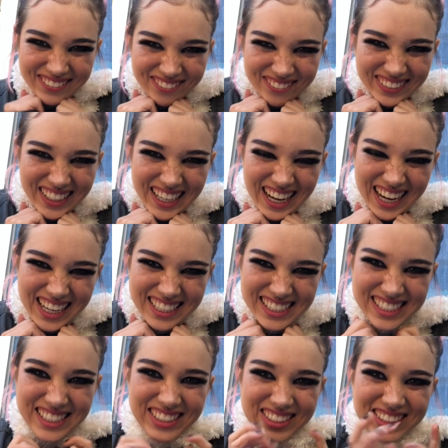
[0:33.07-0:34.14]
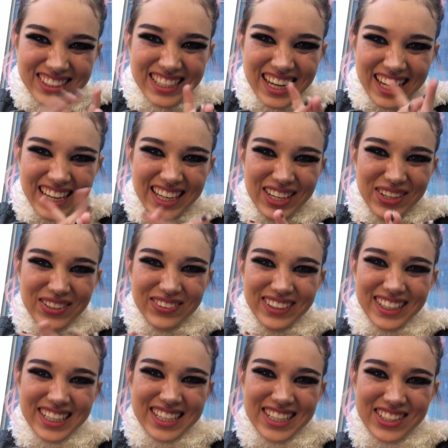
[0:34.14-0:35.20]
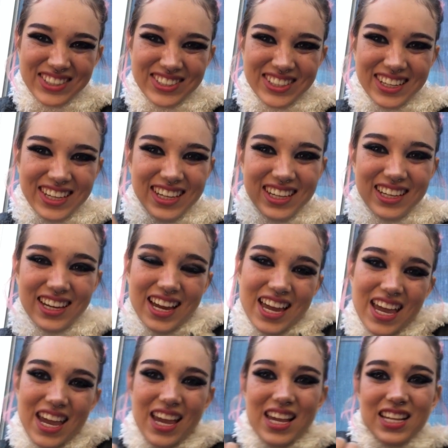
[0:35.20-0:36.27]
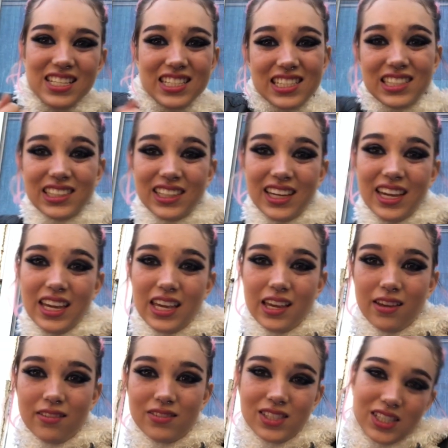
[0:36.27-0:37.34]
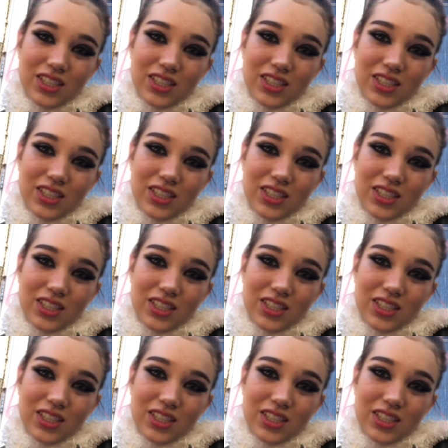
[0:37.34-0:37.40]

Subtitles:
because today we're gonna crochet sleeves.